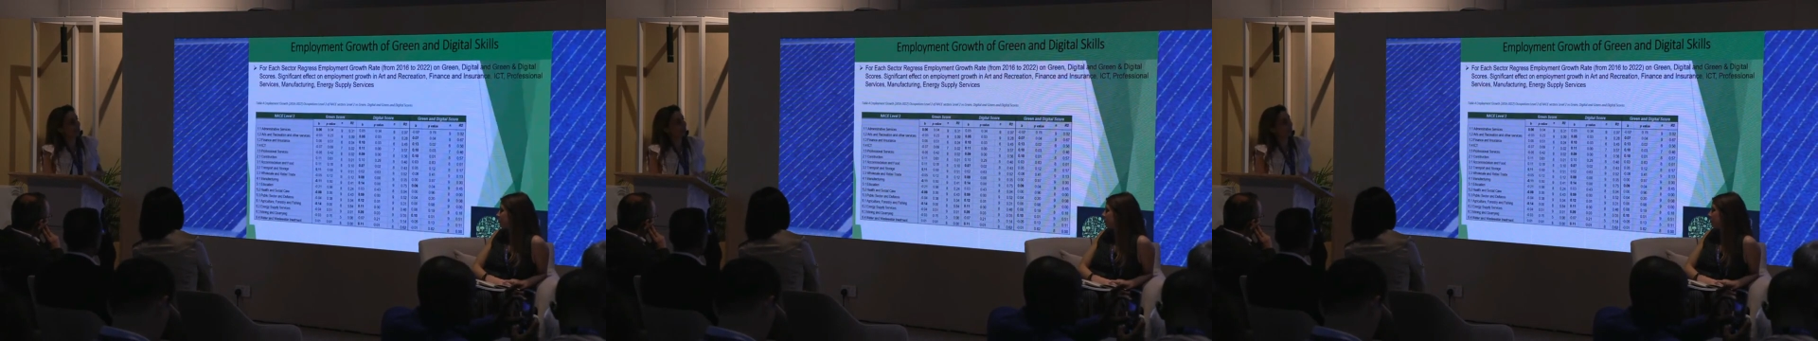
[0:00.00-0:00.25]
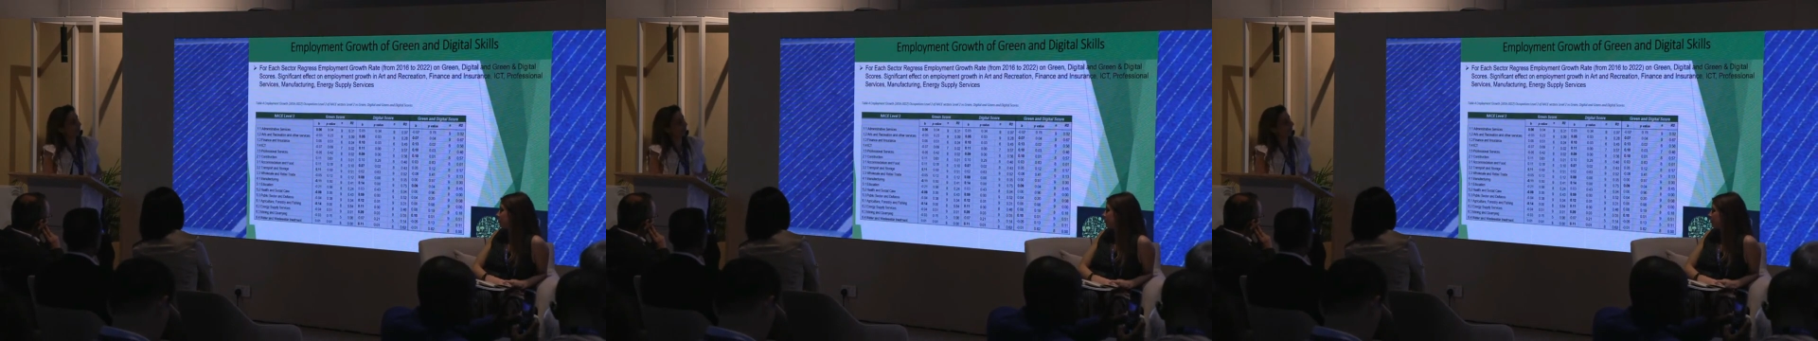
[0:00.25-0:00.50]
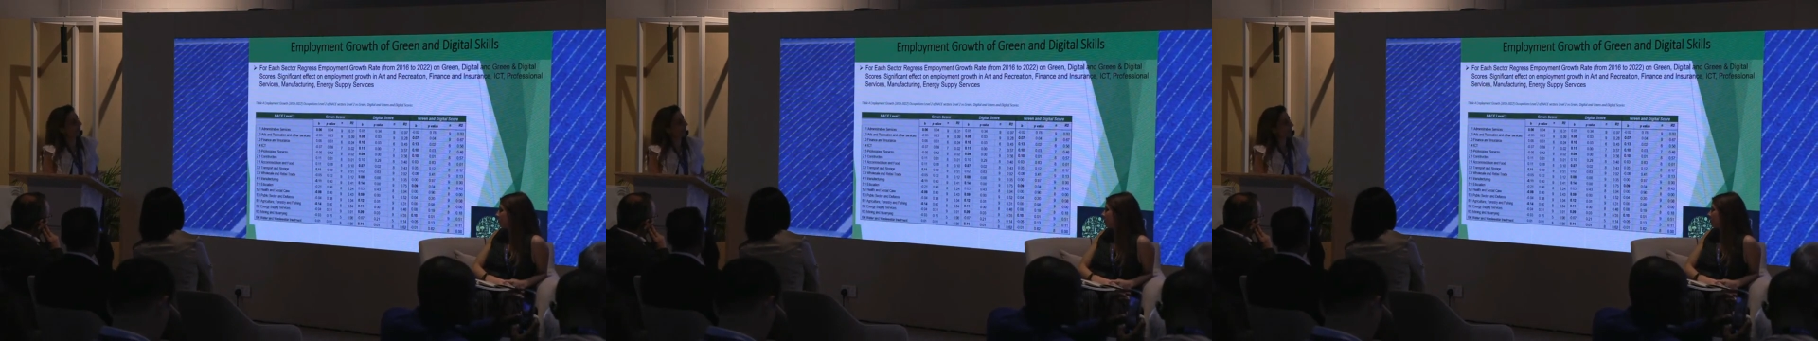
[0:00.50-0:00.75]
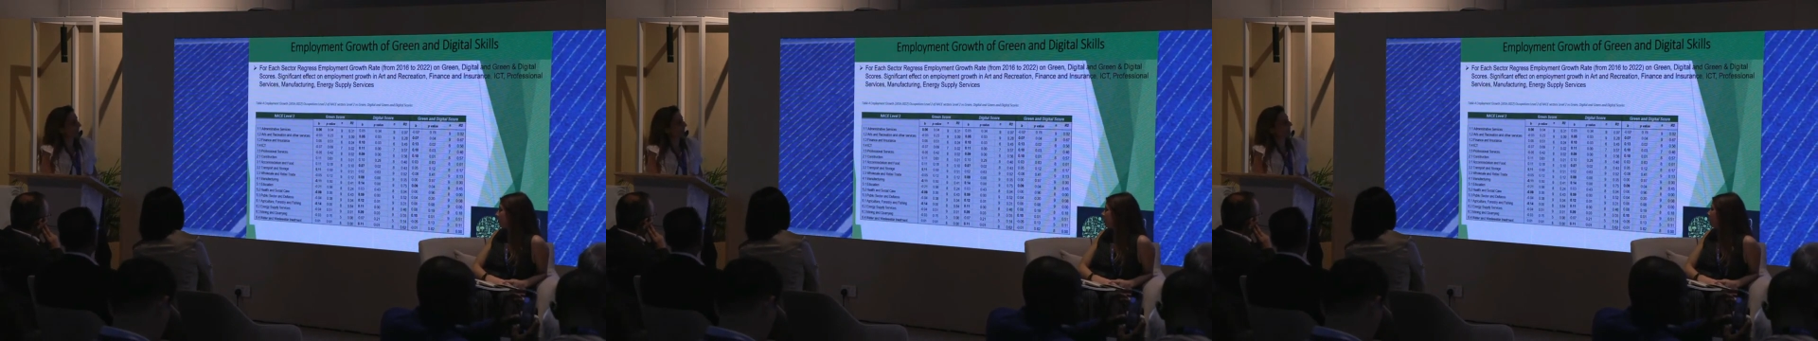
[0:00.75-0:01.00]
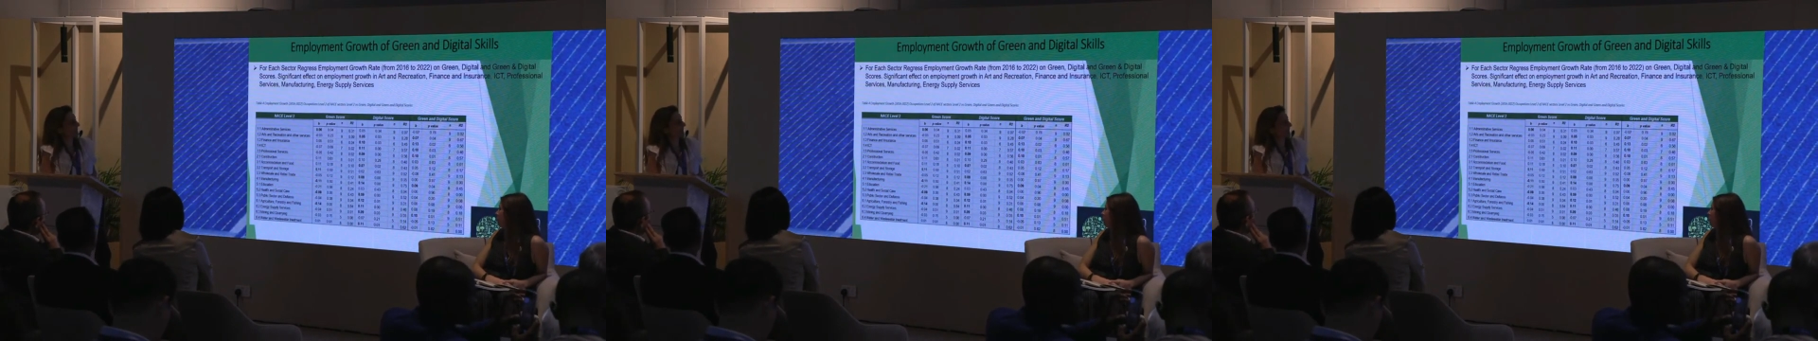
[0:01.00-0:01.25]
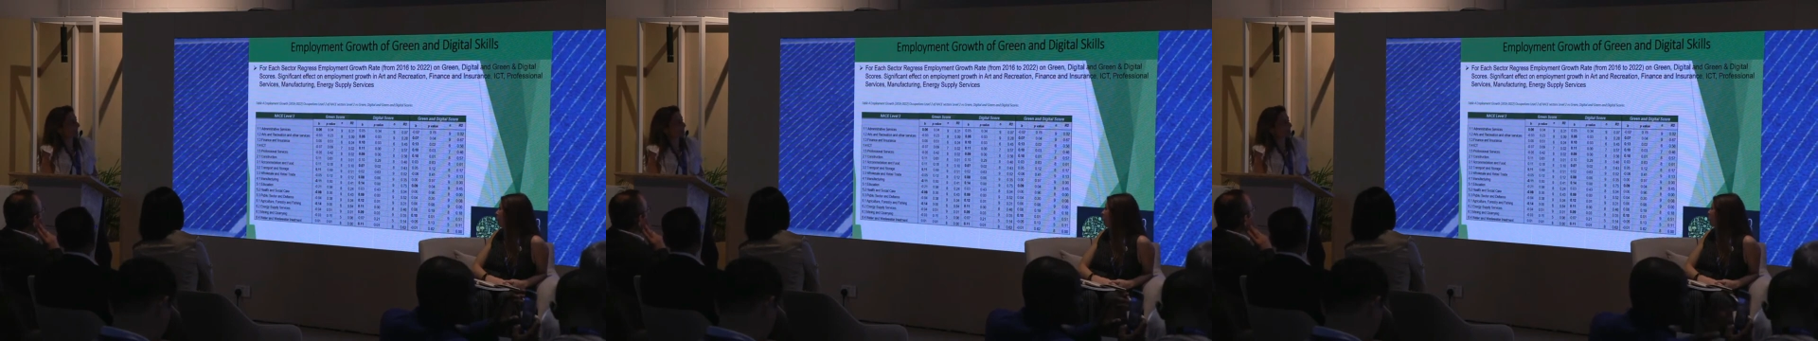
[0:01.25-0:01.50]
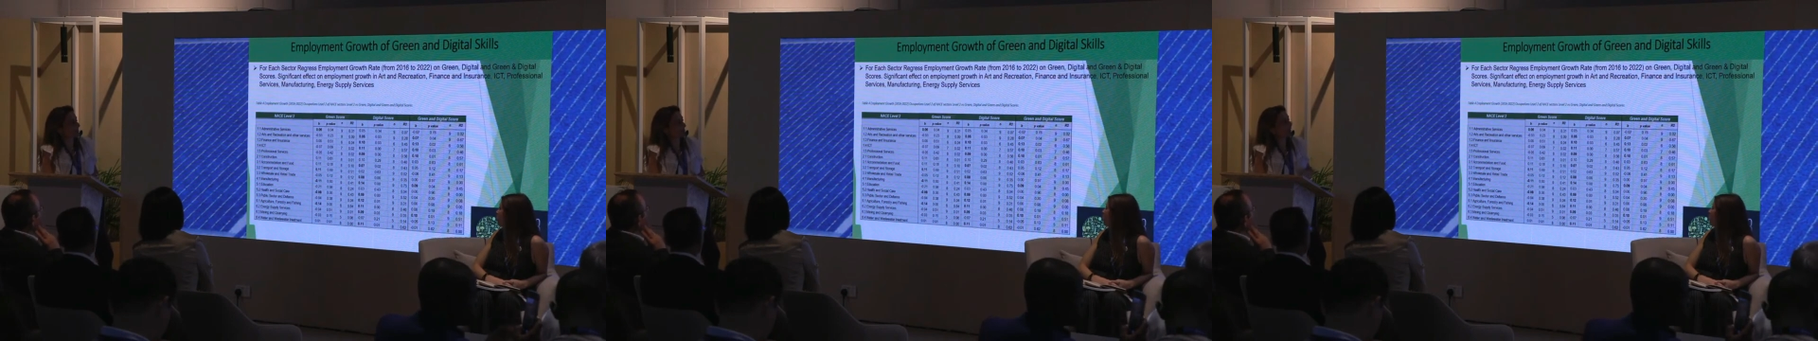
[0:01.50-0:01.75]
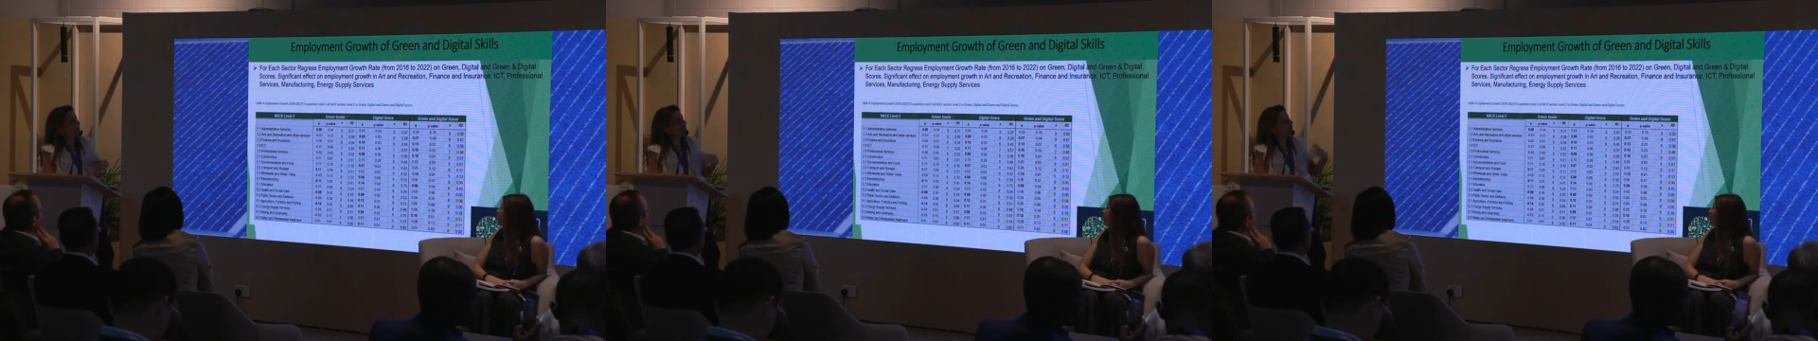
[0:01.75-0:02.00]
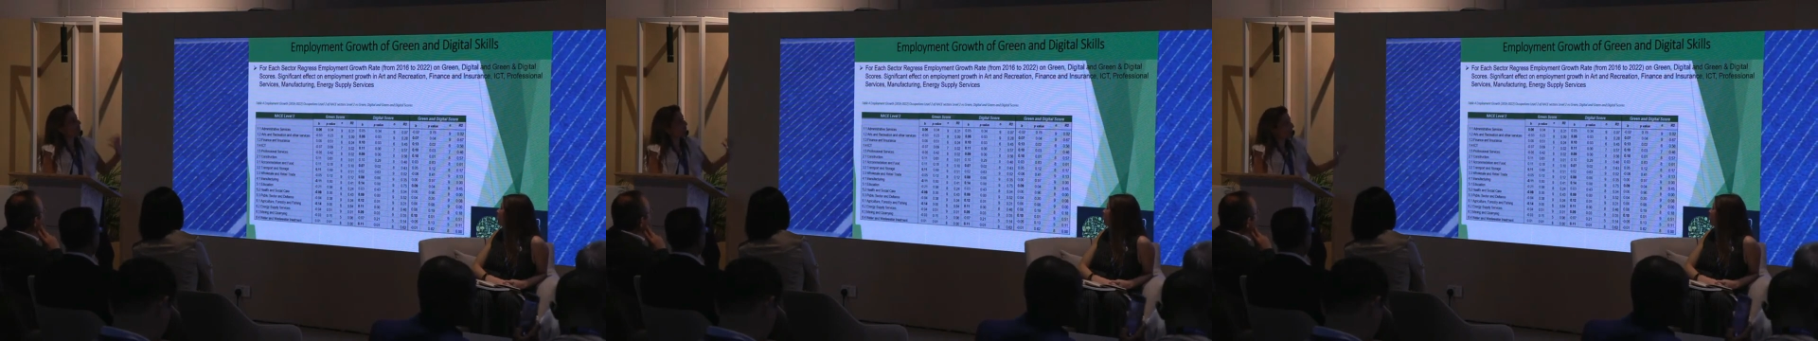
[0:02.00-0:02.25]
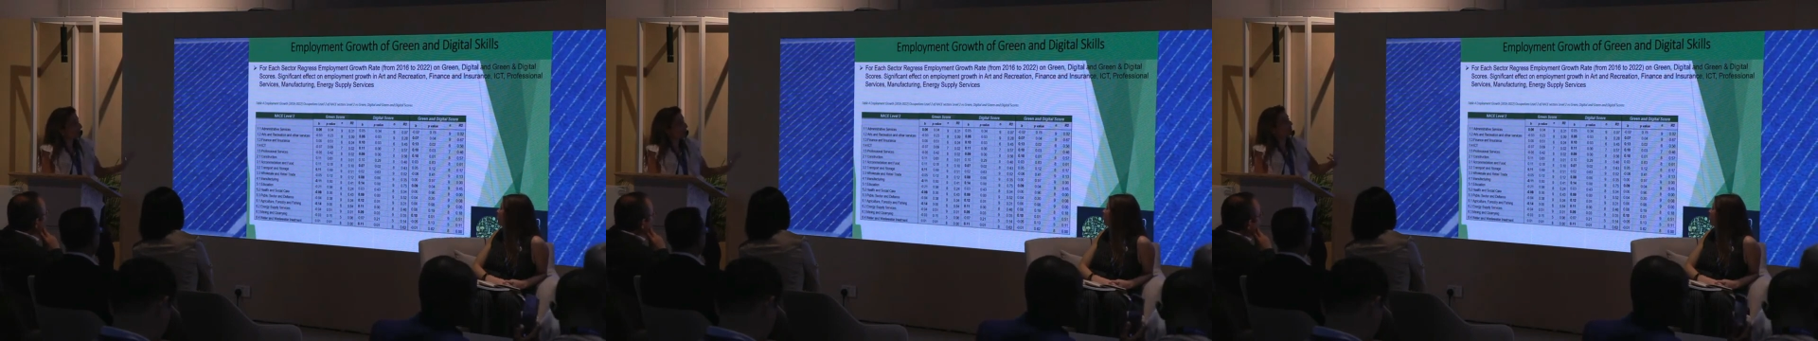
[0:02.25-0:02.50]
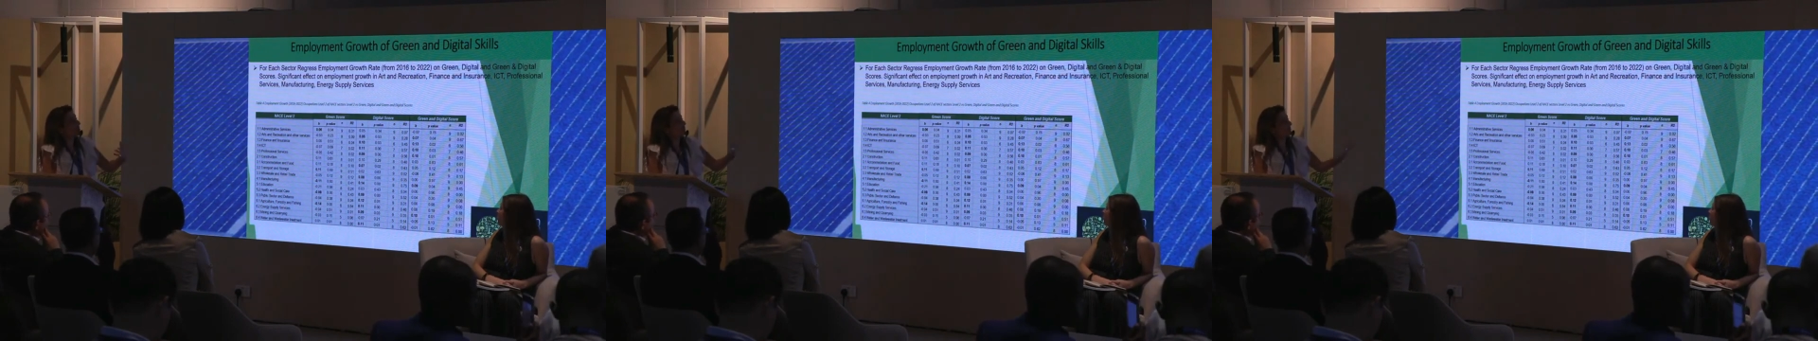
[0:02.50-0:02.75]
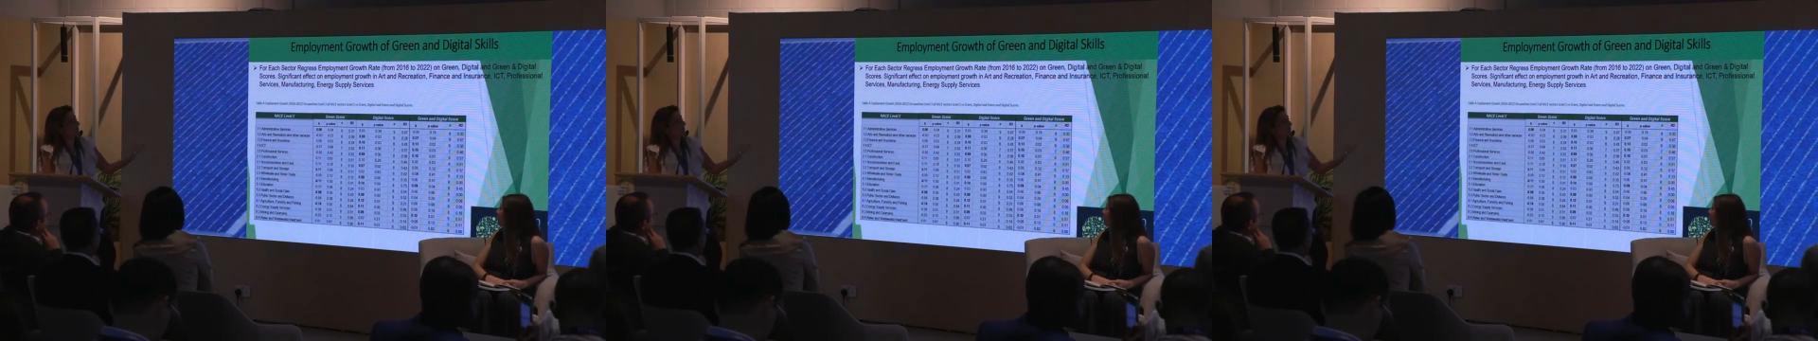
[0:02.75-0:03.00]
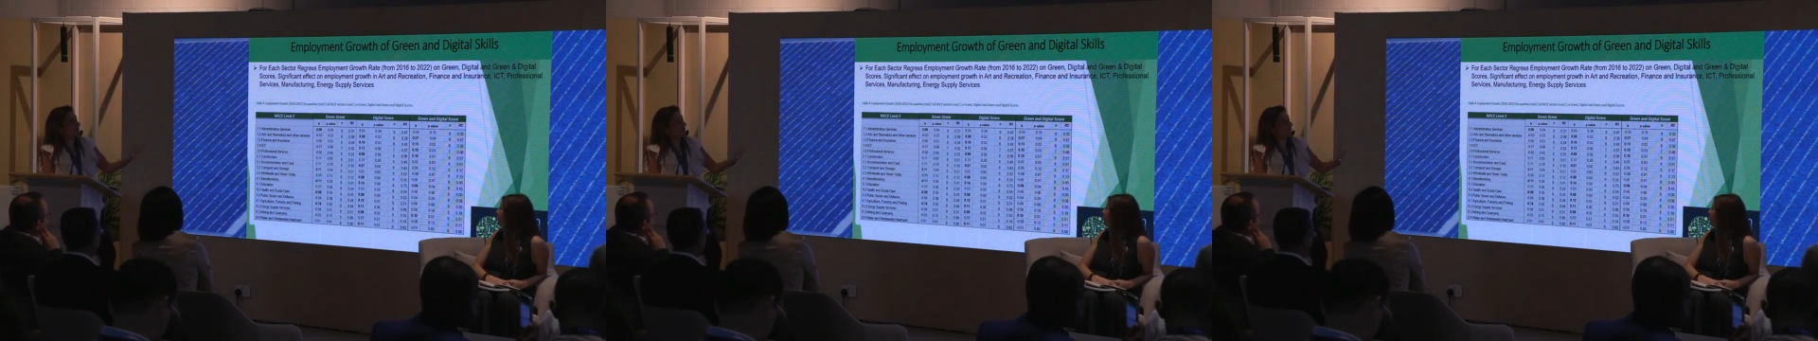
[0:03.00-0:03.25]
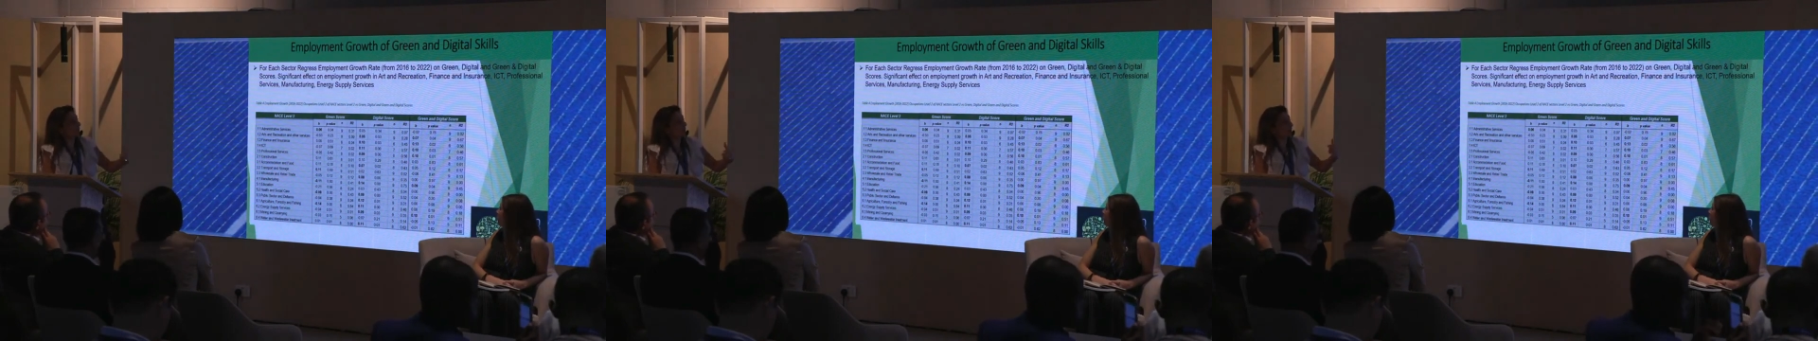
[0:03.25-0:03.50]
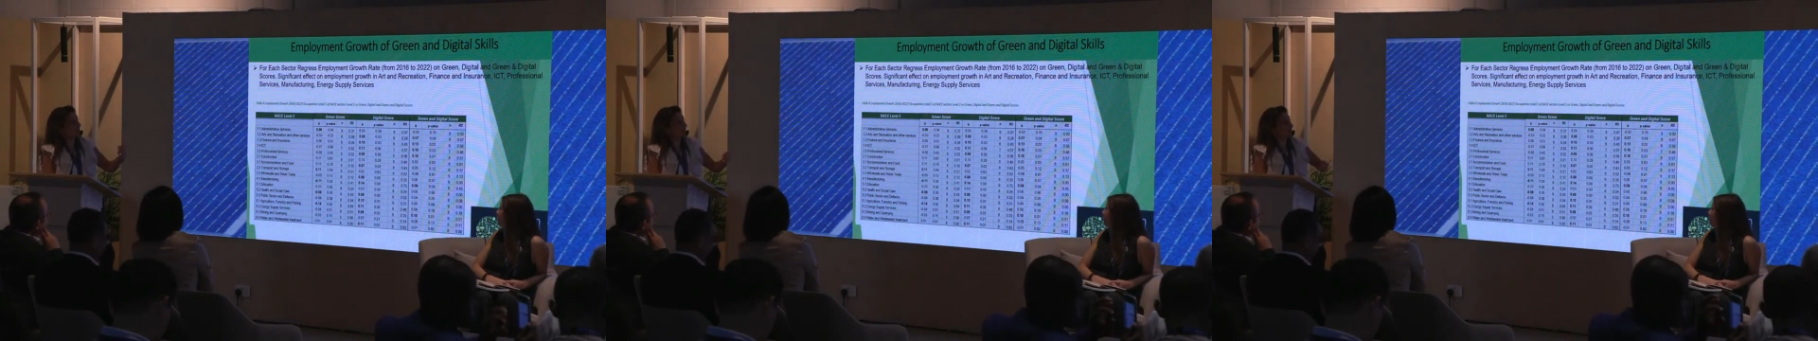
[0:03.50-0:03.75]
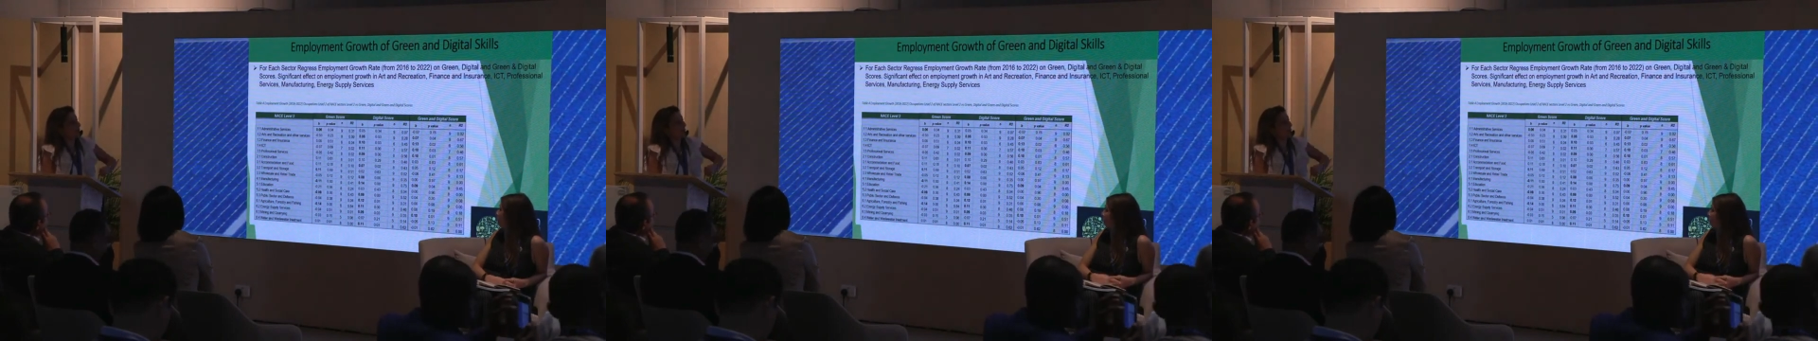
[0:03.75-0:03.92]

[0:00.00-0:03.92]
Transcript: [unreadable: no face in view]